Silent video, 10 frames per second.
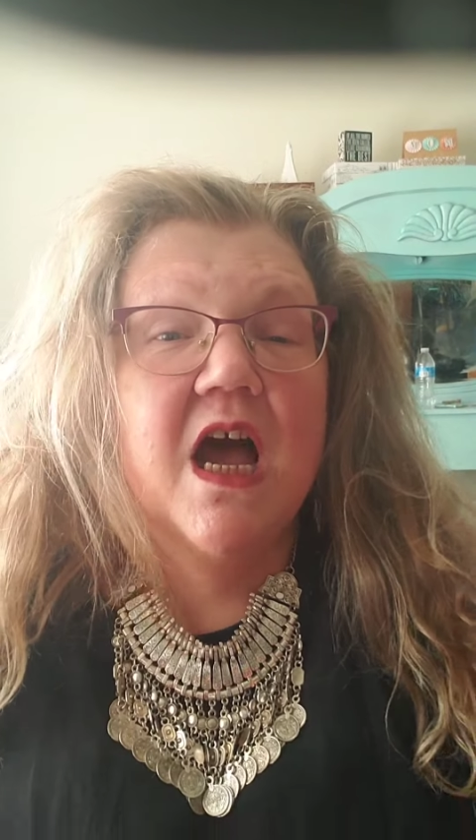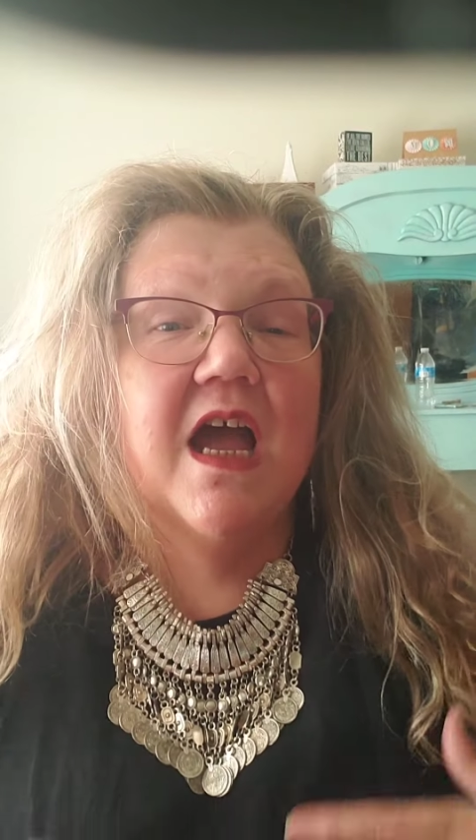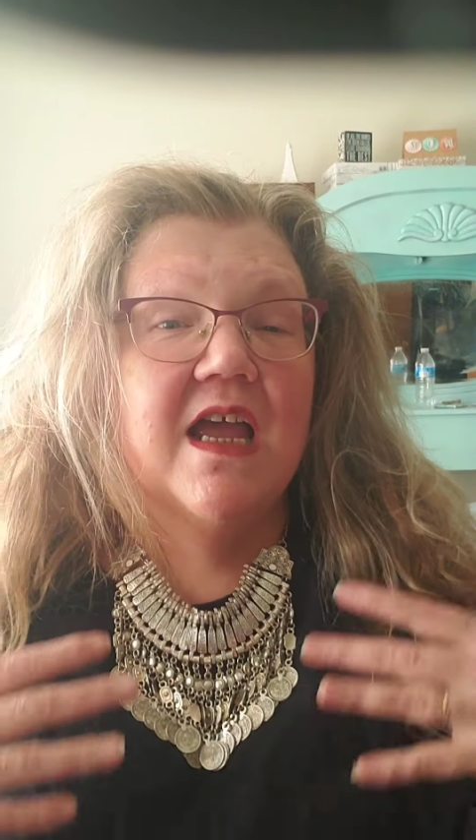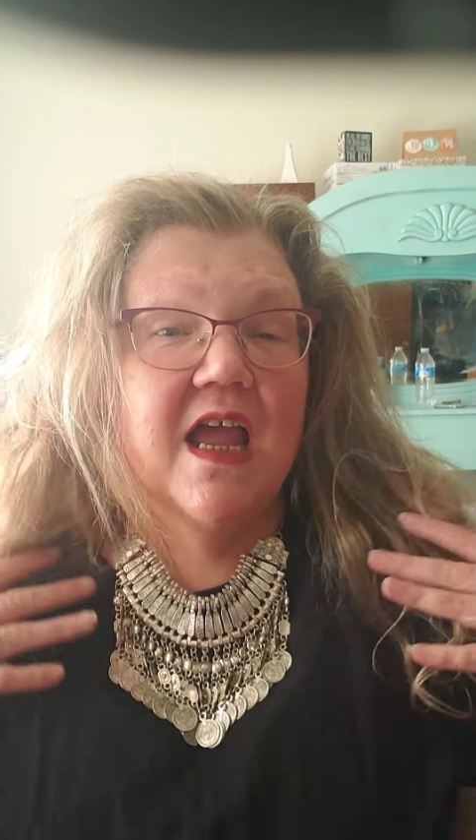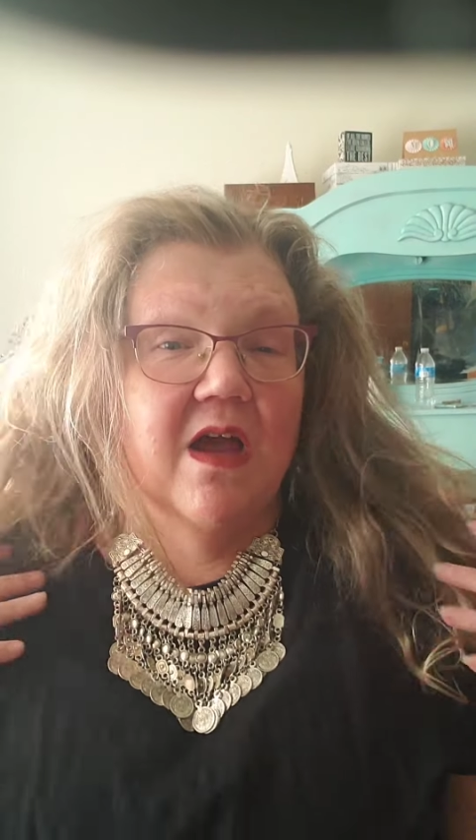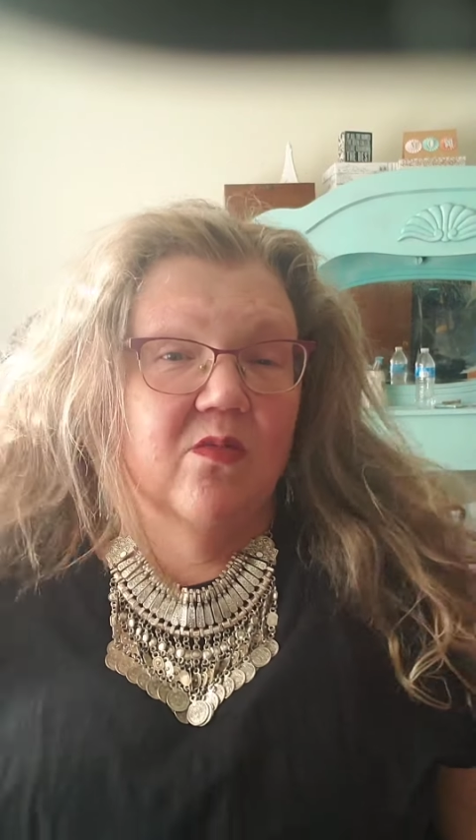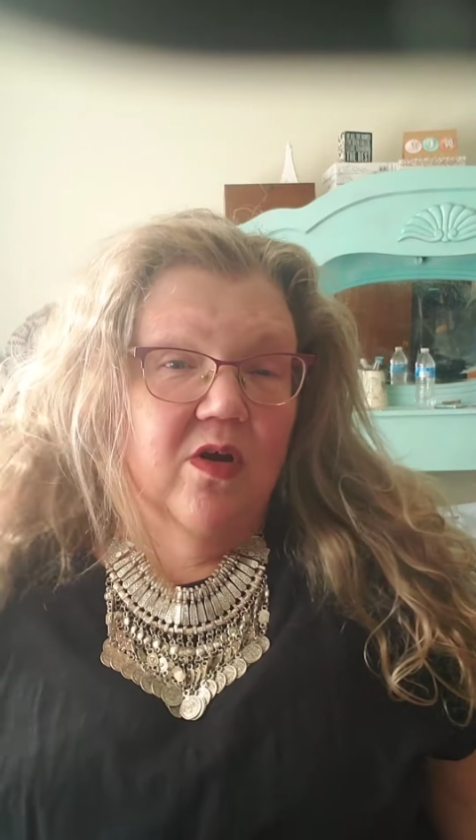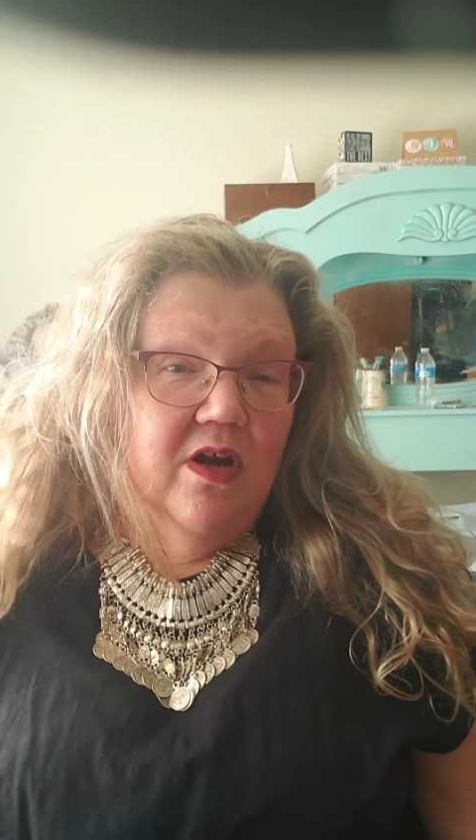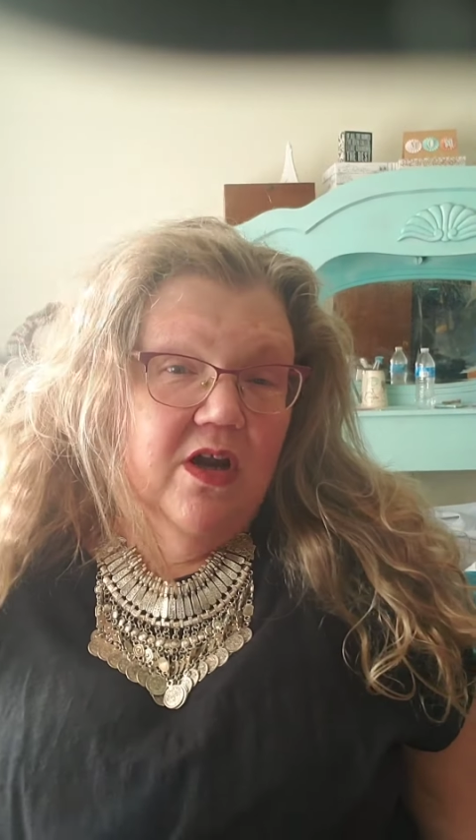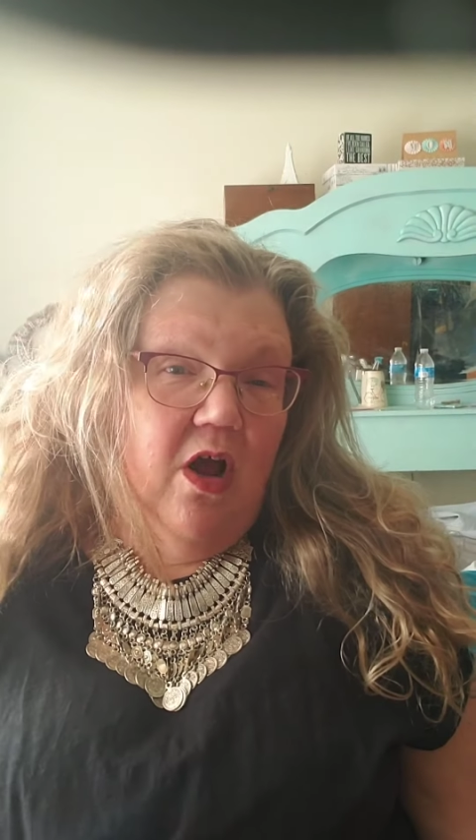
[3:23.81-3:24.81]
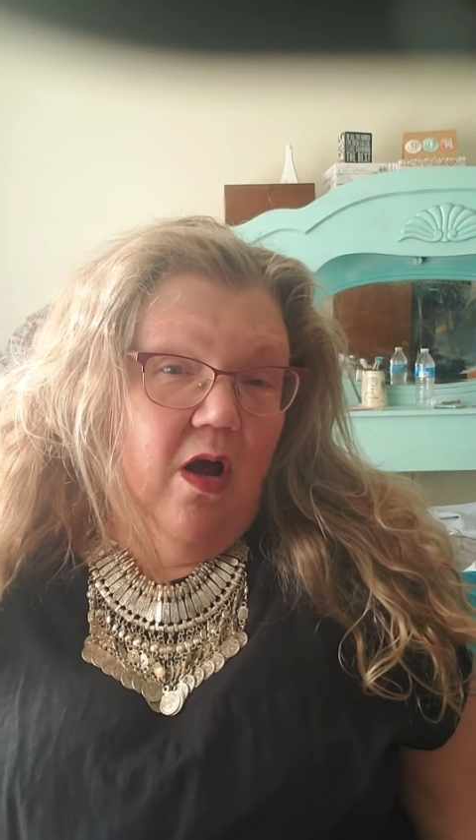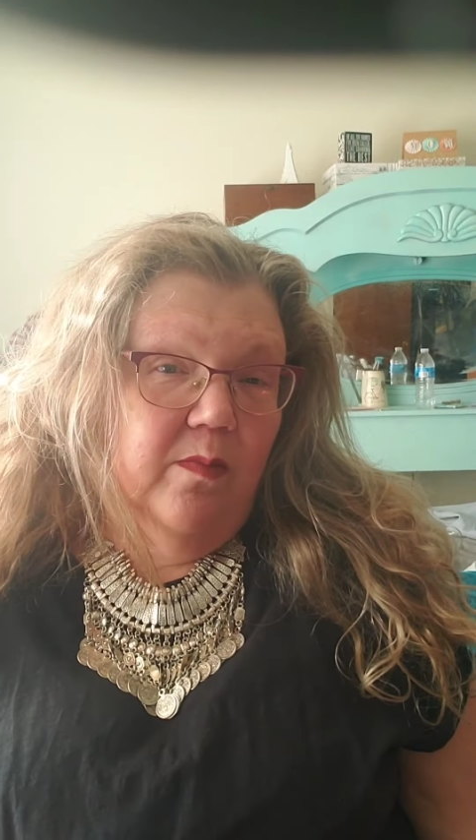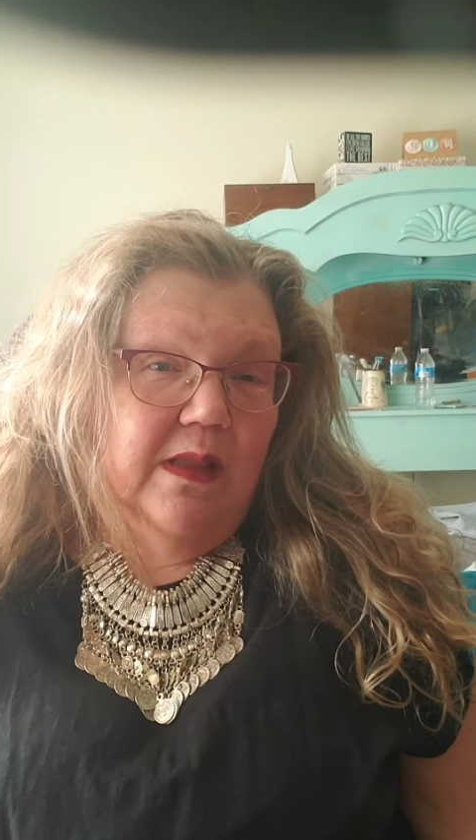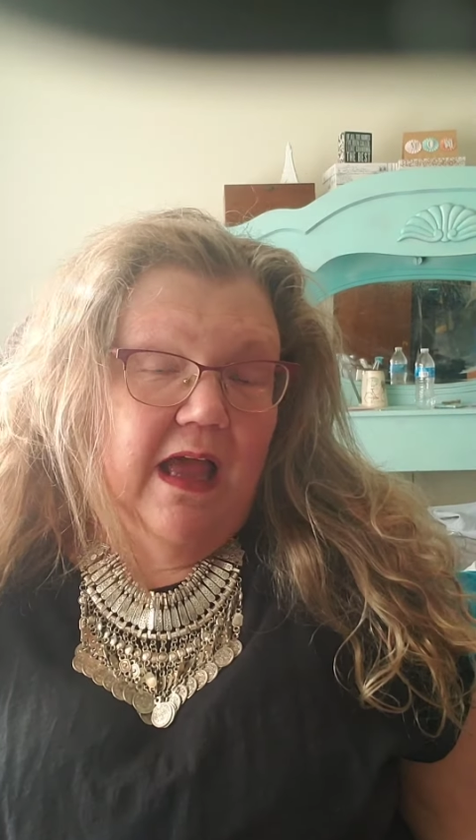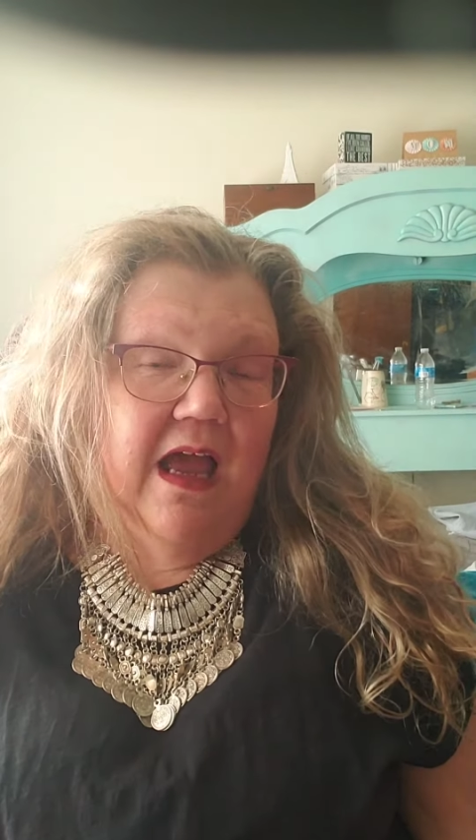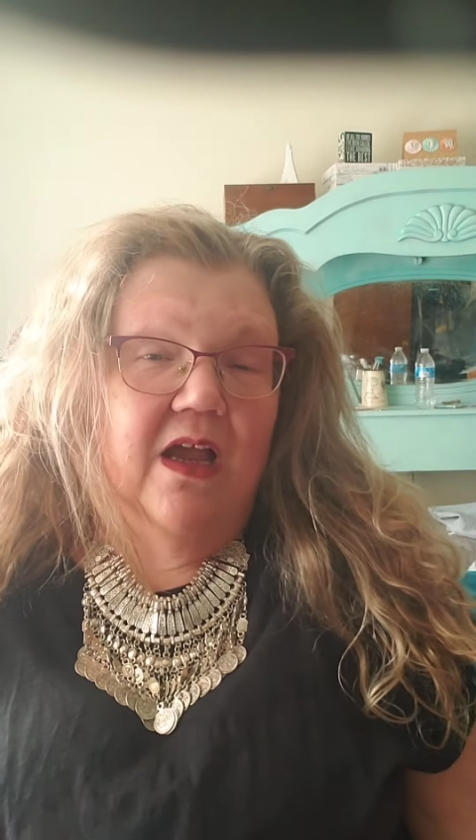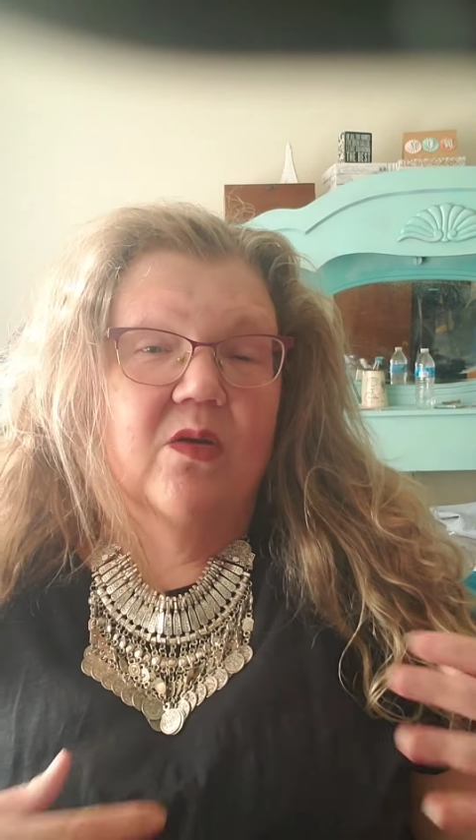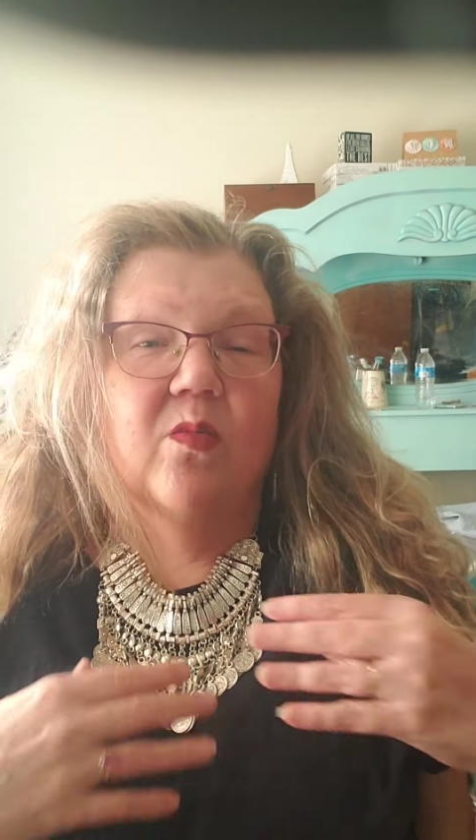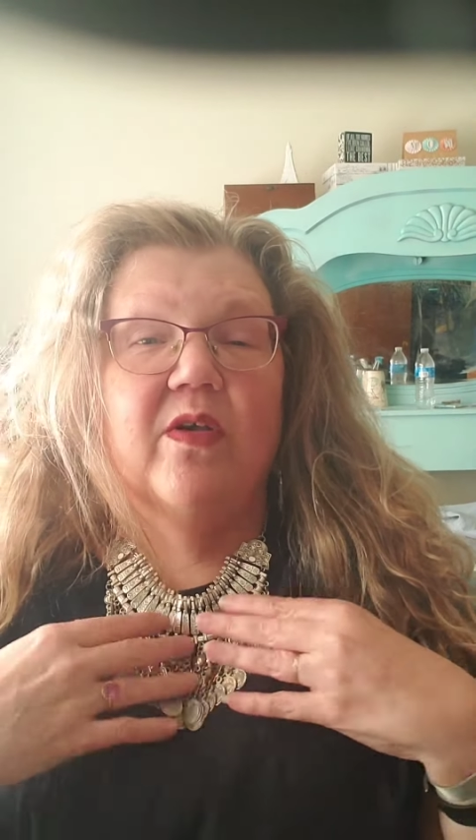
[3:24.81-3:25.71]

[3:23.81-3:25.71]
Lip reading: I am wearing it all black